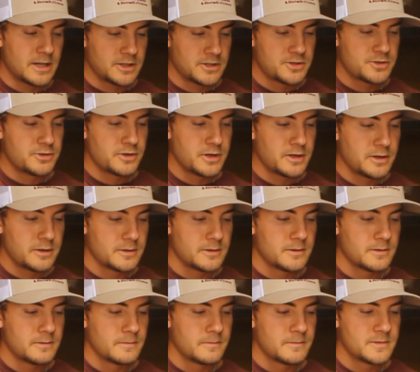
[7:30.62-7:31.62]
string,
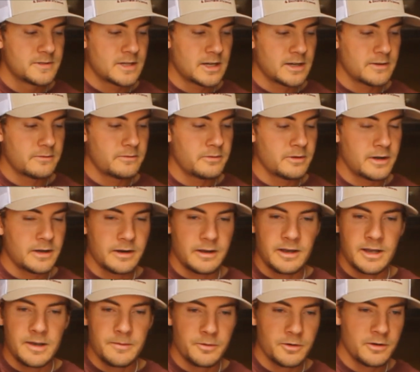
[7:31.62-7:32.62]
2nd fret,
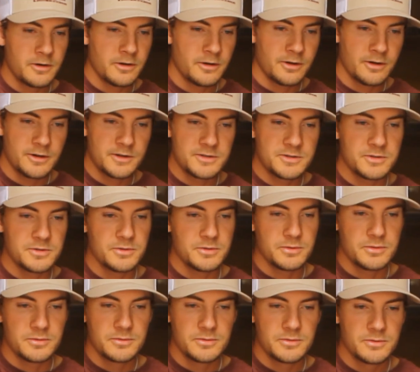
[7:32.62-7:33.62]
hammering onto
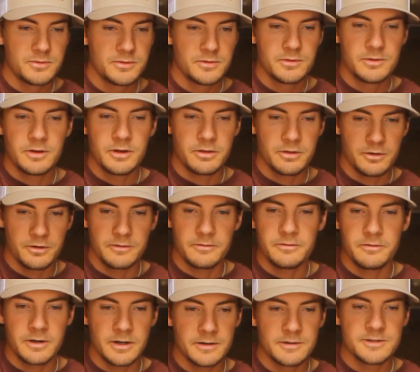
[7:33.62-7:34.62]
the 3rd
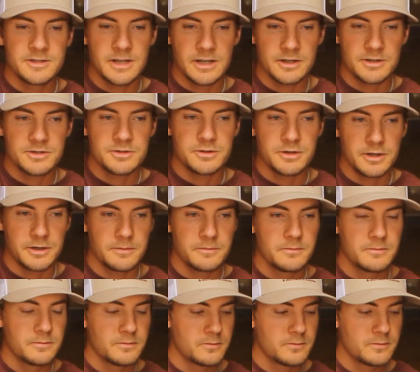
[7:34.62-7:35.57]
fret, 2nd string.